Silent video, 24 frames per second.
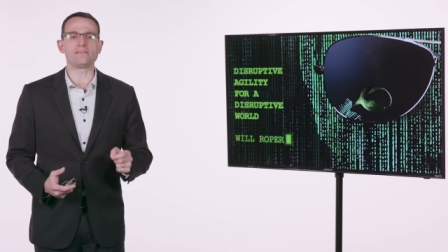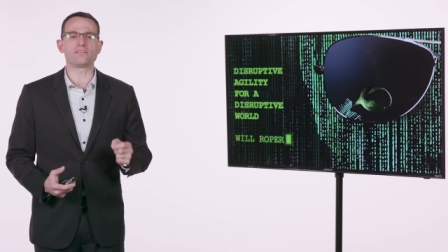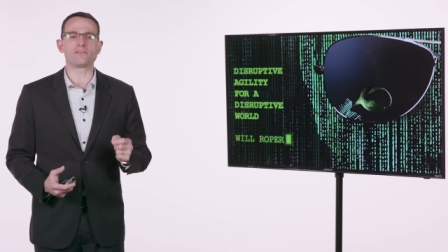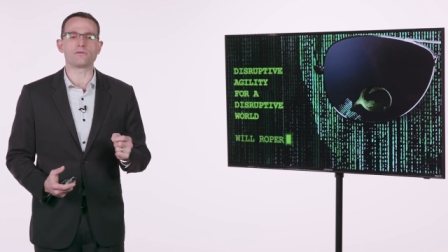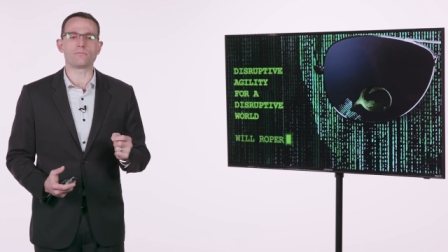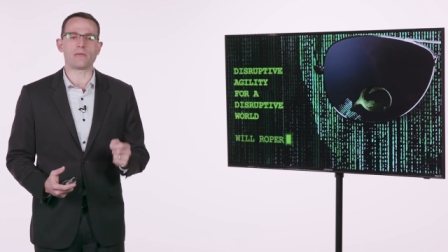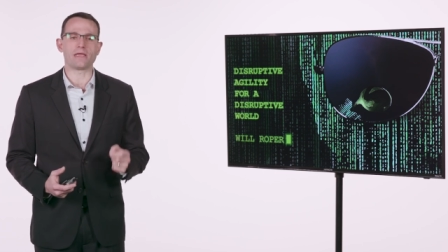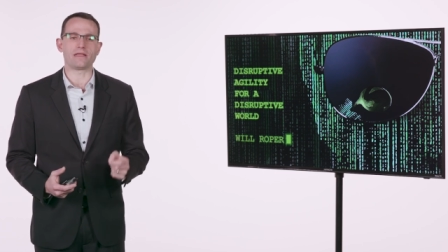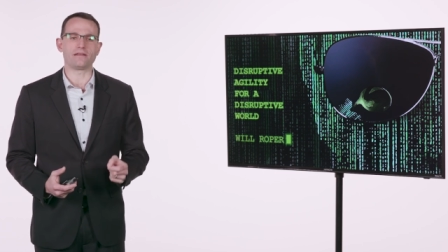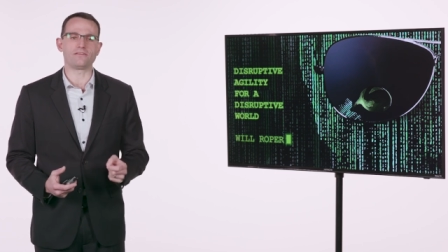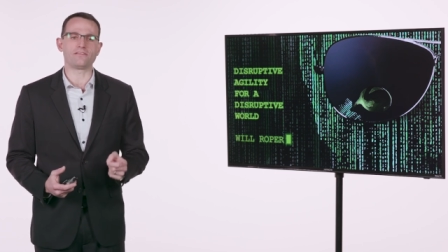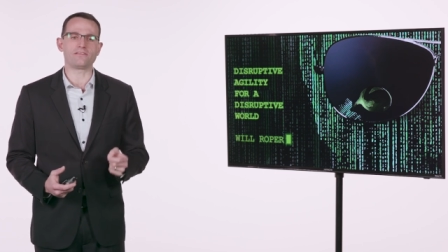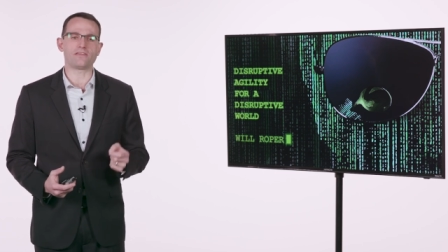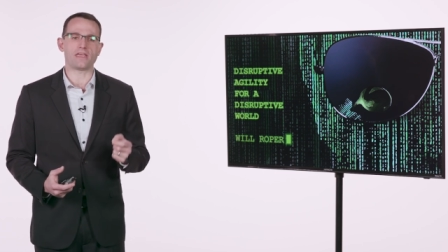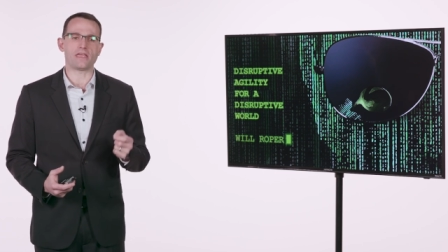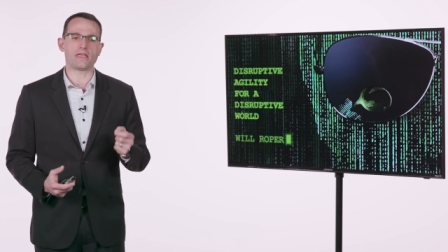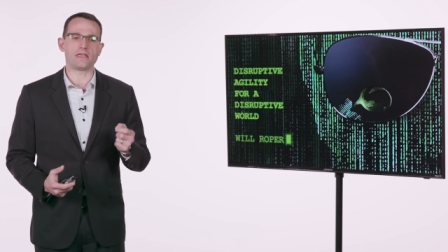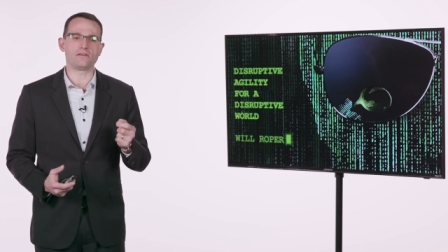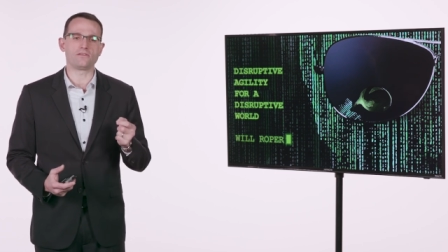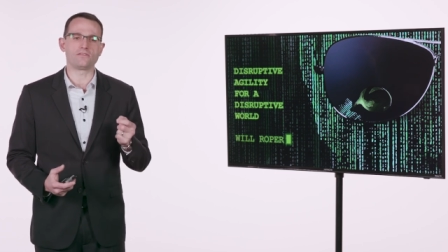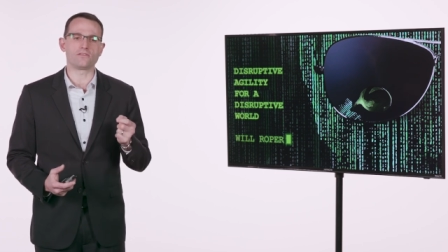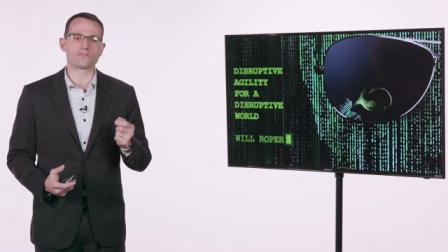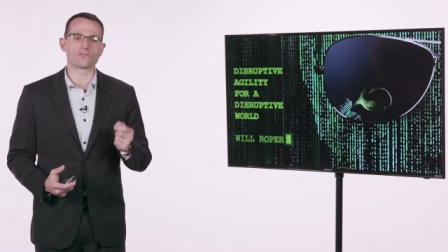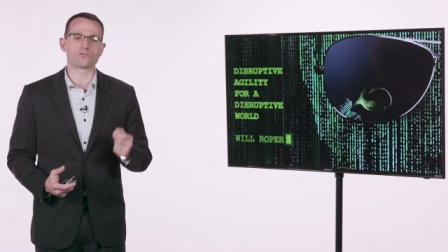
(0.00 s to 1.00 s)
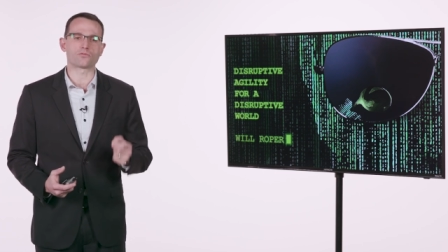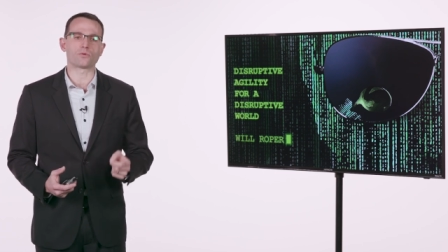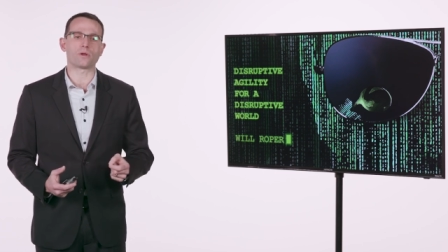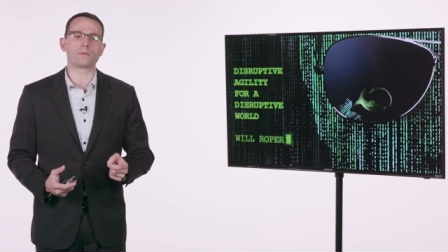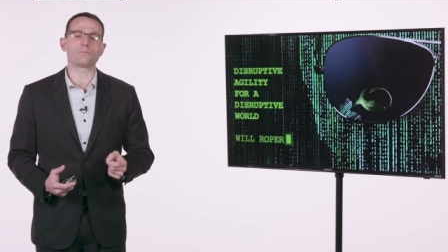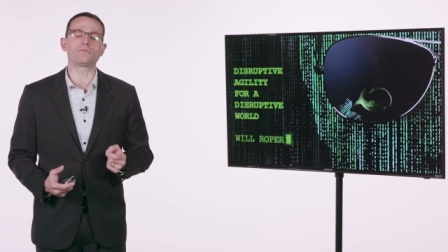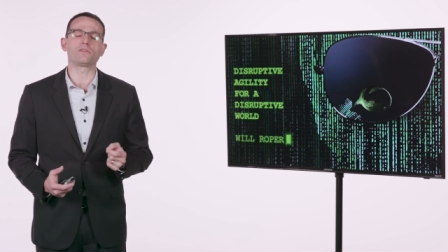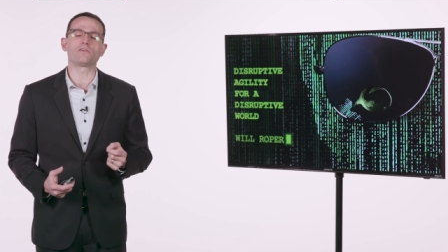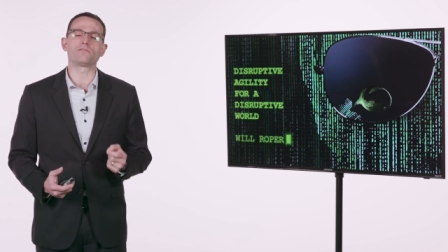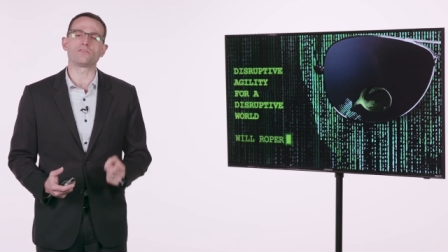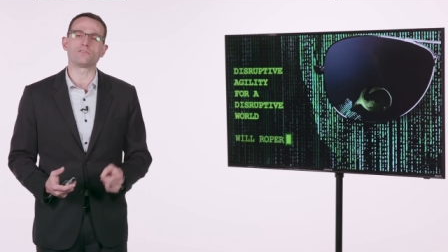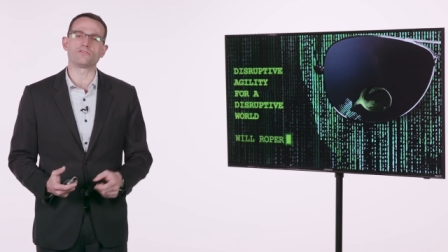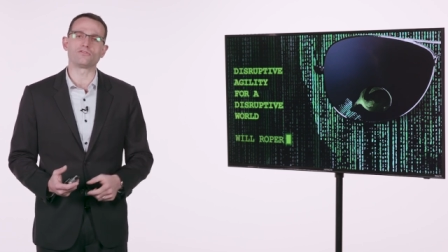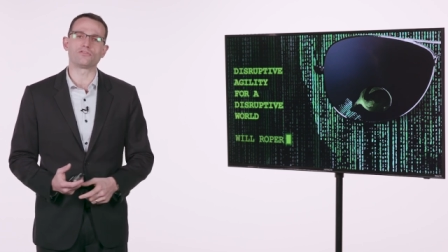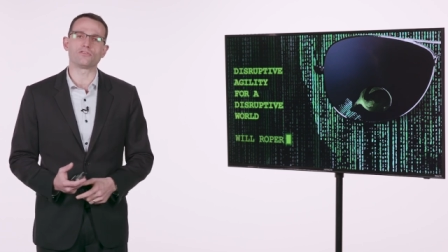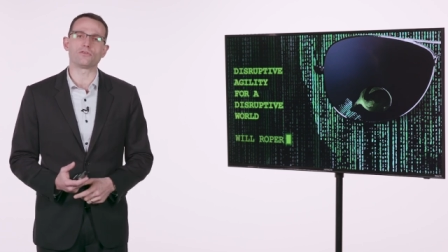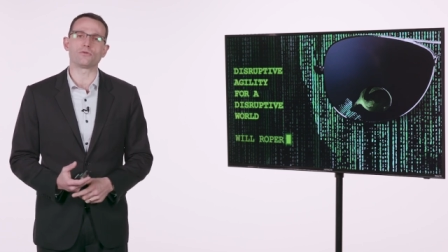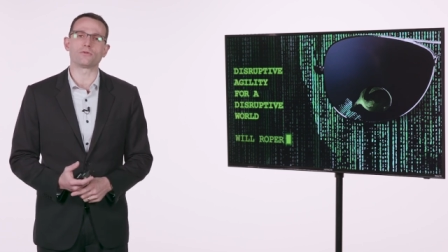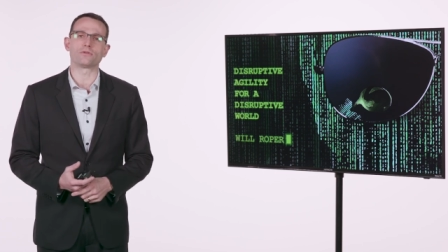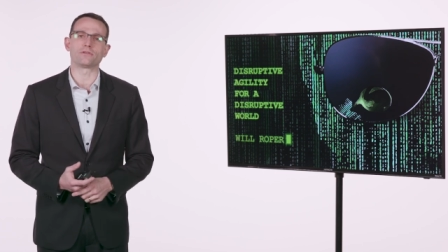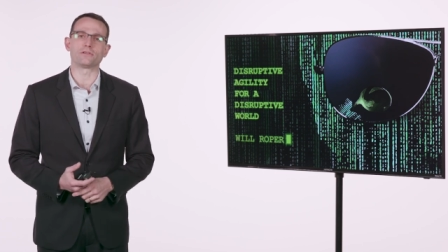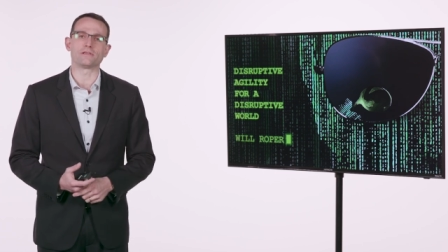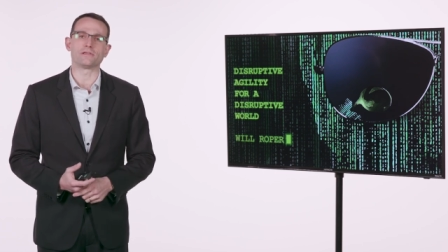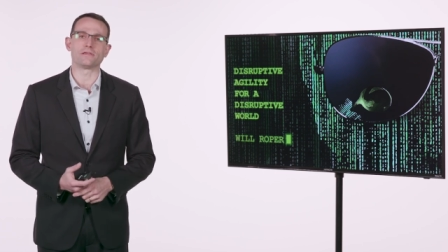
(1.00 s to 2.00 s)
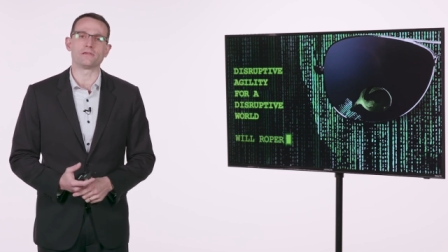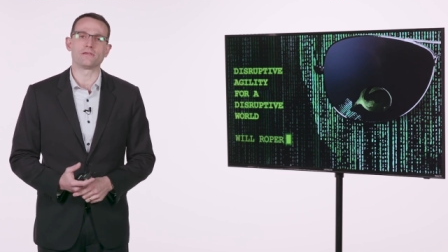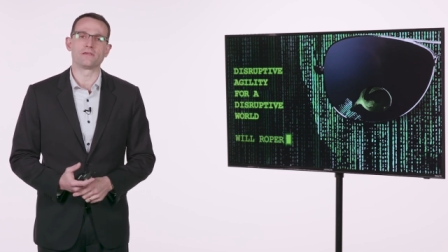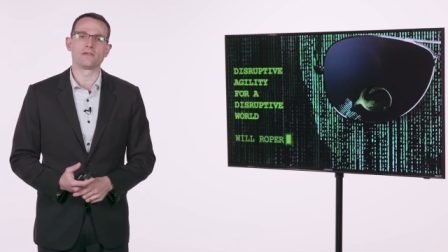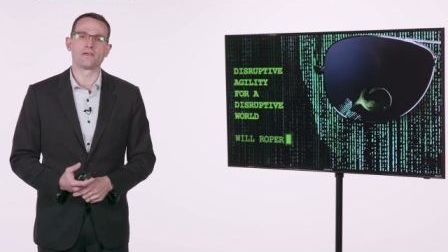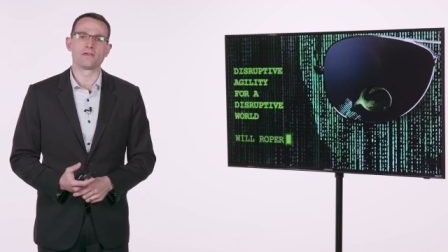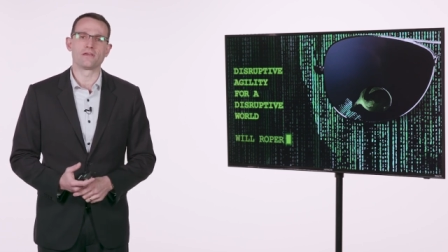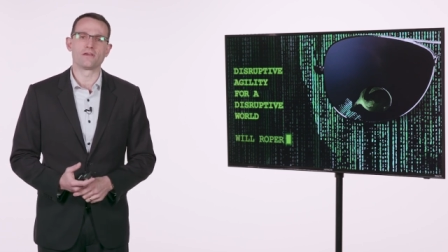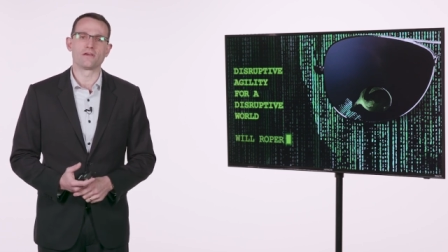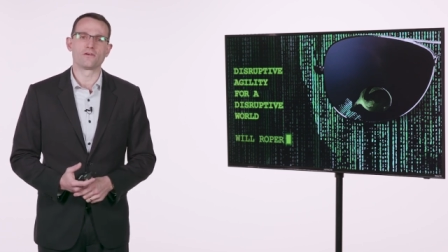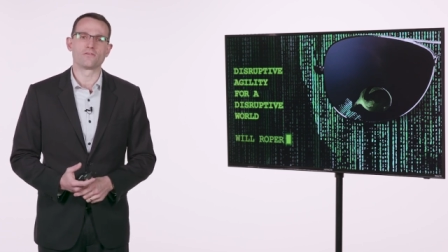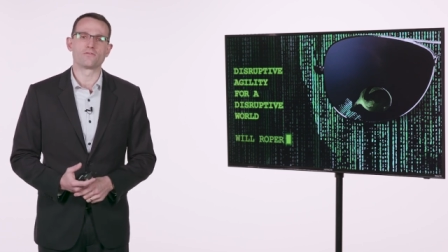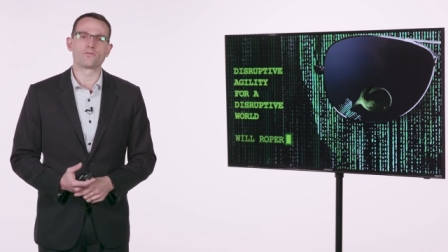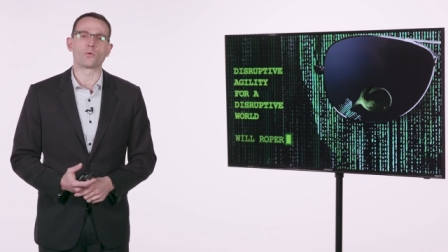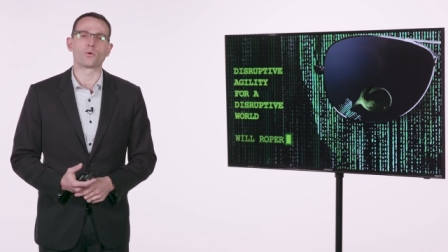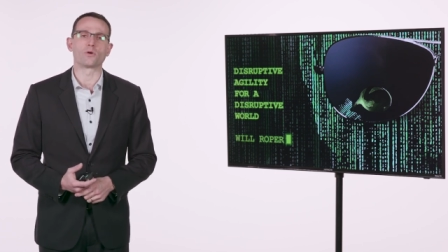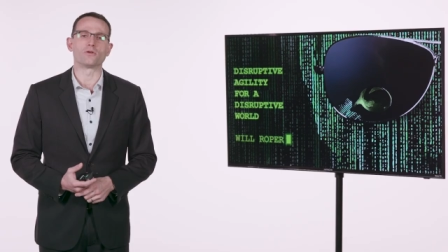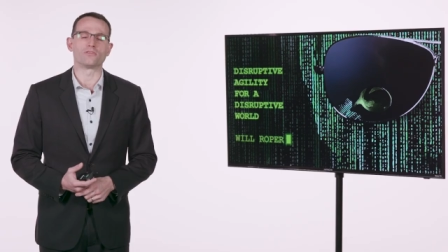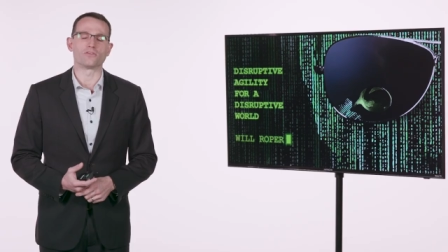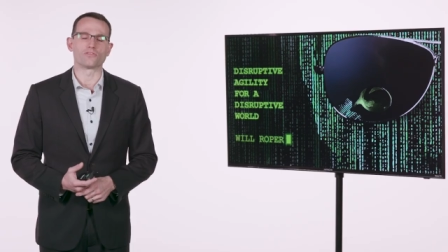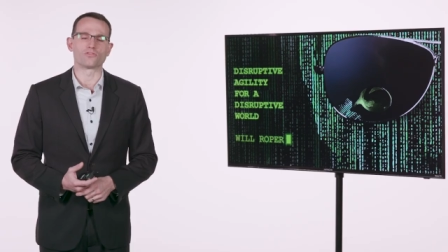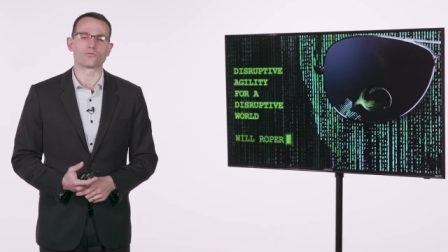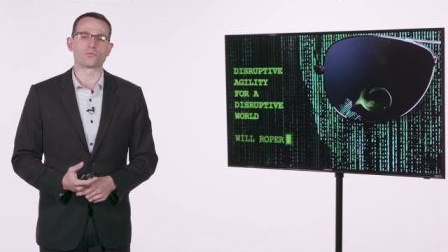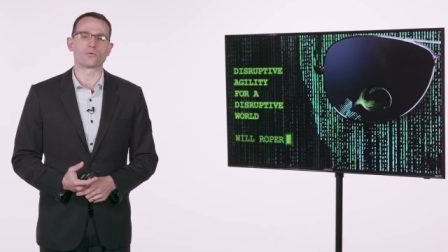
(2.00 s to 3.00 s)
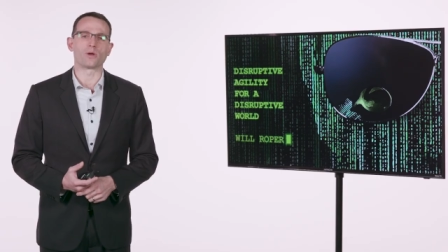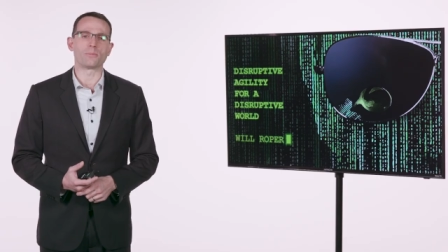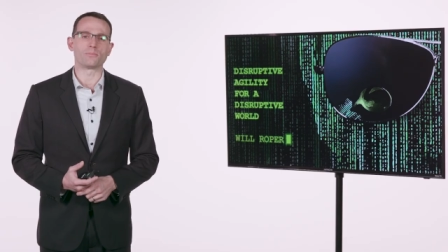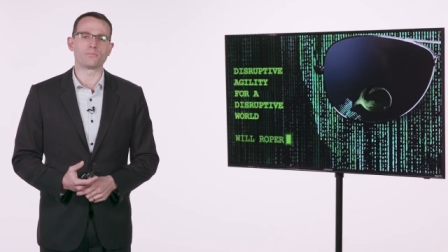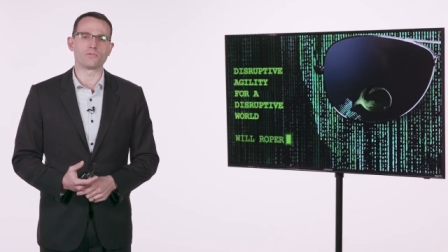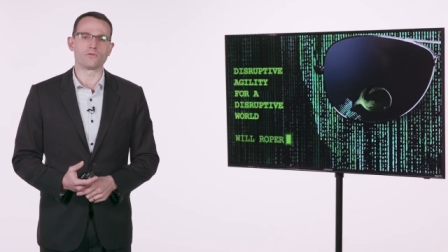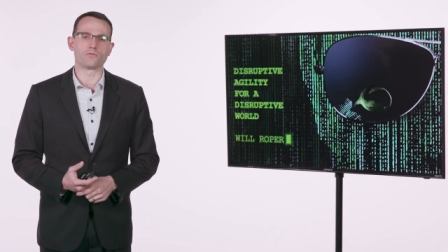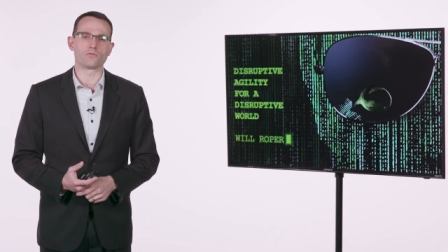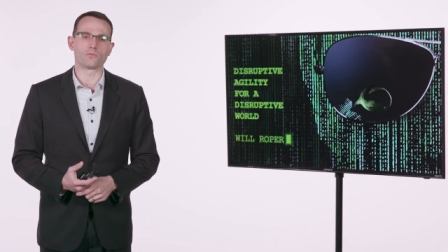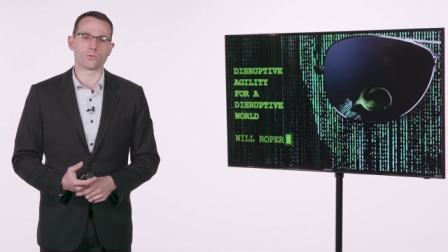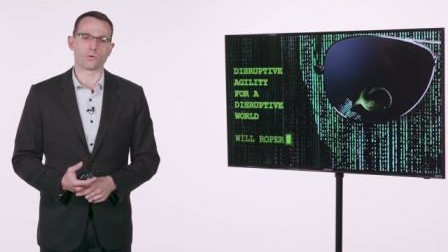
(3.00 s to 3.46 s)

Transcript: to maintain disruptive agility for a disruptive